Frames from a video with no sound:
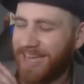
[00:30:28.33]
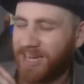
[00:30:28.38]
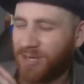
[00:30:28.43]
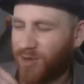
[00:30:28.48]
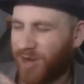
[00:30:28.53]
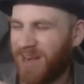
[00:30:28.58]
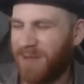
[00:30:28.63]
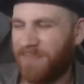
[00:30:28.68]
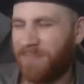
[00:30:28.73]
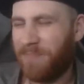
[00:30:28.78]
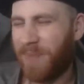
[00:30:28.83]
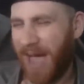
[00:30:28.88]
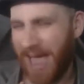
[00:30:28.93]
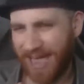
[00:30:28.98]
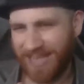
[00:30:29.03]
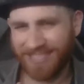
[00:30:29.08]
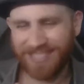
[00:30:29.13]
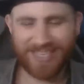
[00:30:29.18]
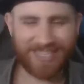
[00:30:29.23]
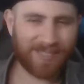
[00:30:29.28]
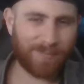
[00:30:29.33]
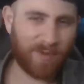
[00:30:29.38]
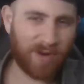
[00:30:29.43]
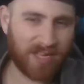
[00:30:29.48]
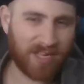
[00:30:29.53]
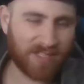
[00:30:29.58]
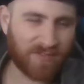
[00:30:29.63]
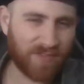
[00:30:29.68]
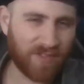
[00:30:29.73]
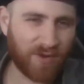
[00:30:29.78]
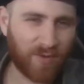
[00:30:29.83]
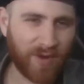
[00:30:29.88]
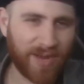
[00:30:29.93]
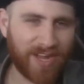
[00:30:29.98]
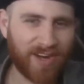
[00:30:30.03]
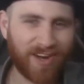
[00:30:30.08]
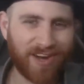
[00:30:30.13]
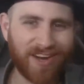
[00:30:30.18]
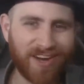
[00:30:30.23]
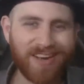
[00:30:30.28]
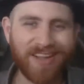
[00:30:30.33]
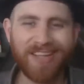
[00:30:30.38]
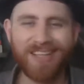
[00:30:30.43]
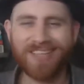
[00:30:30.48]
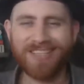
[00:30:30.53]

create a biased experience for the reader.